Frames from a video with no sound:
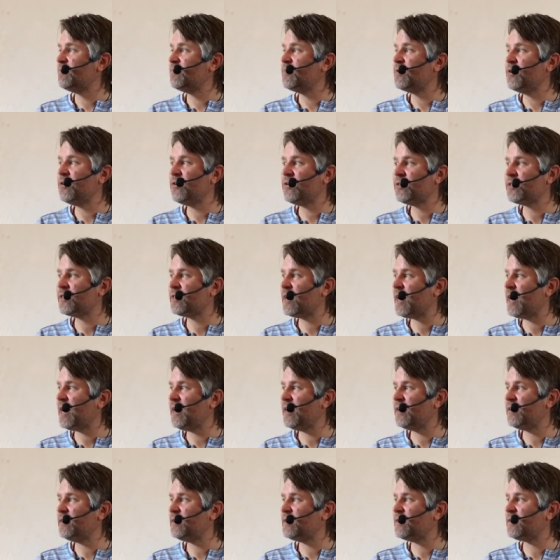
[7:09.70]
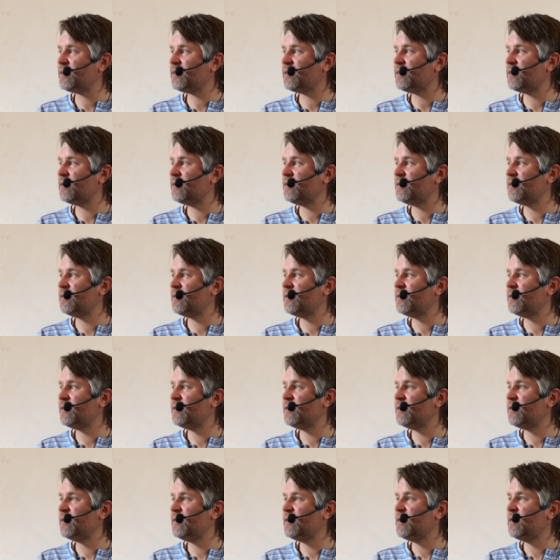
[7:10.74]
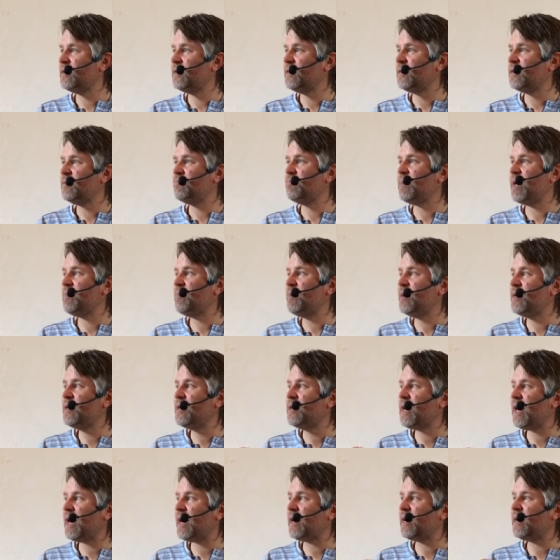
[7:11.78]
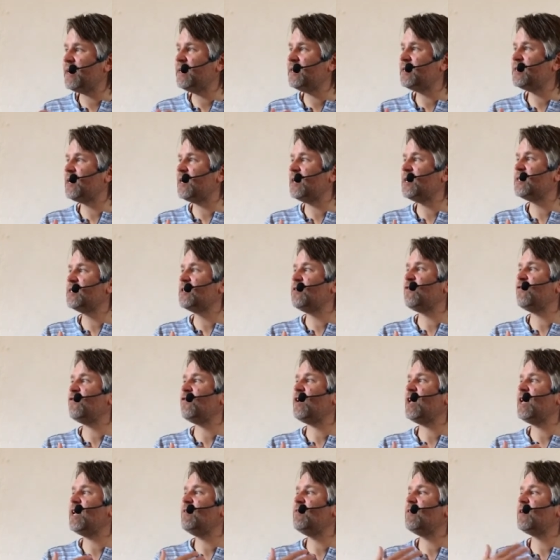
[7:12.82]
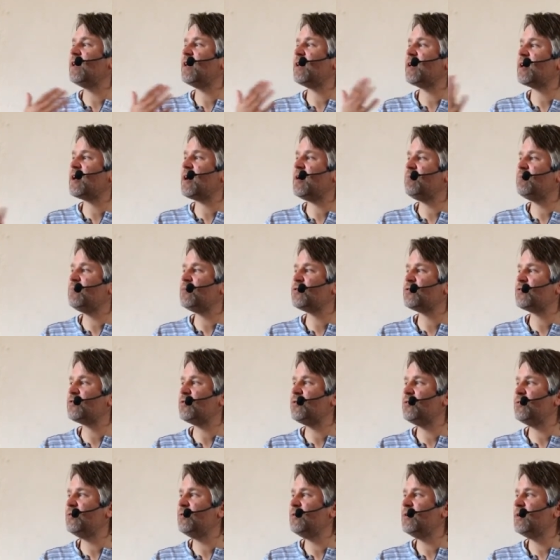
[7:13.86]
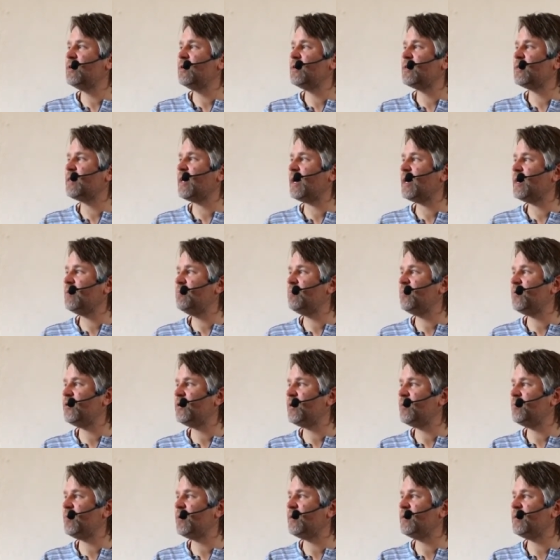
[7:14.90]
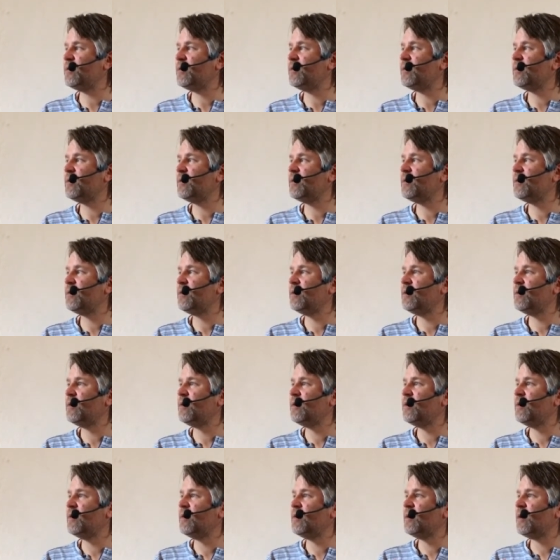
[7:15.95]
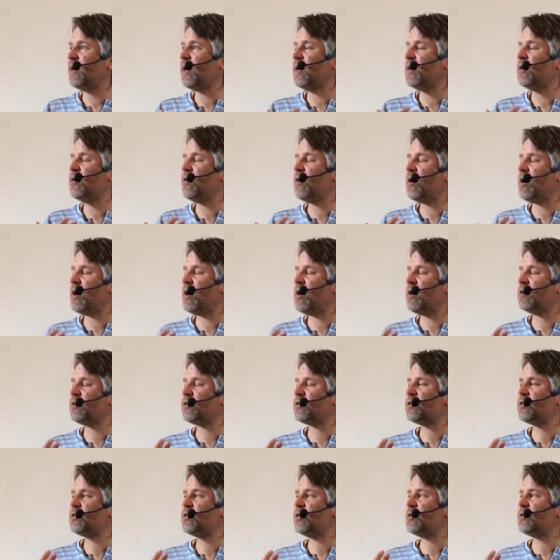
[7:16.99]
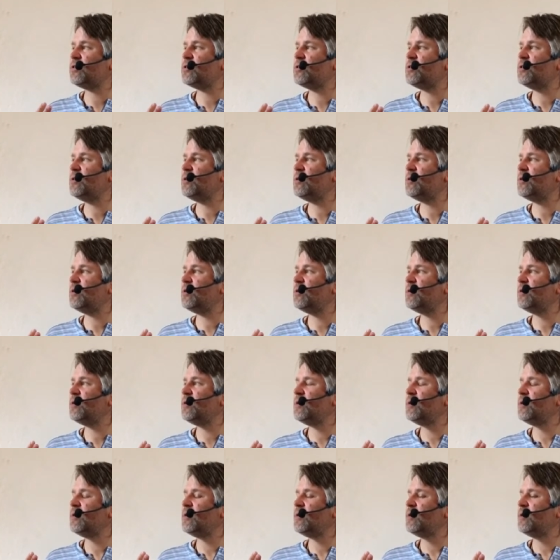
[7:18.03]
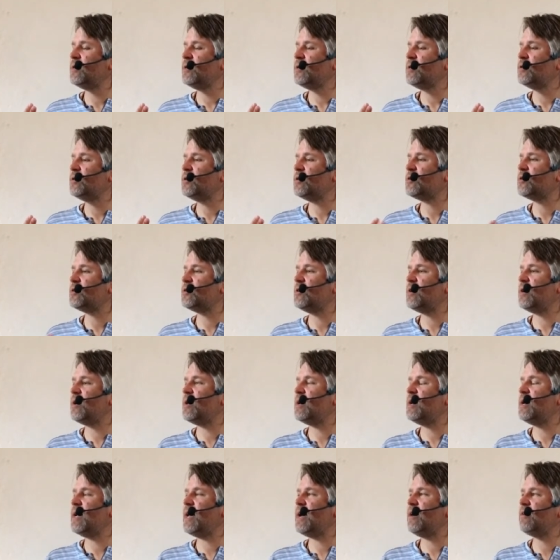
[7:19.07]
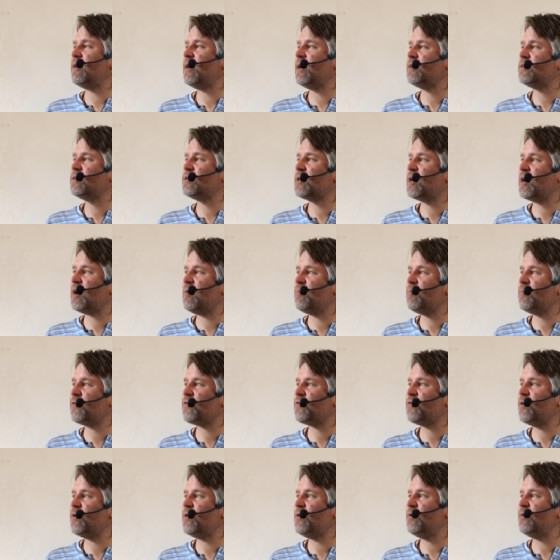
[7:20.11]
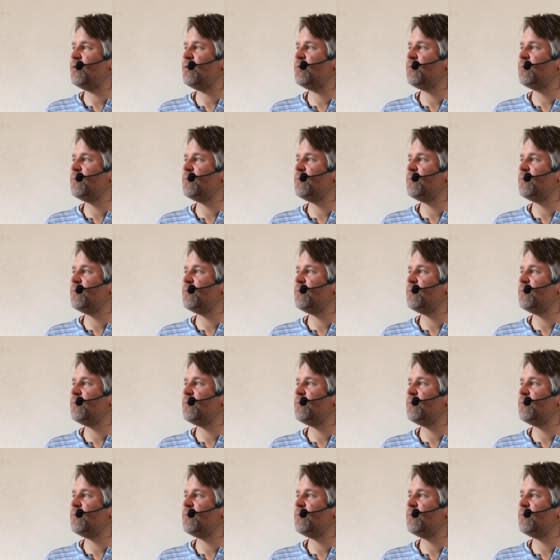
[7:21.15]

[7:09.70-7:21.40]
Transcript: Pure silence. Maybe that is, is the flavor that comes through that embodiment. And you're asked just to just to allow that to come through.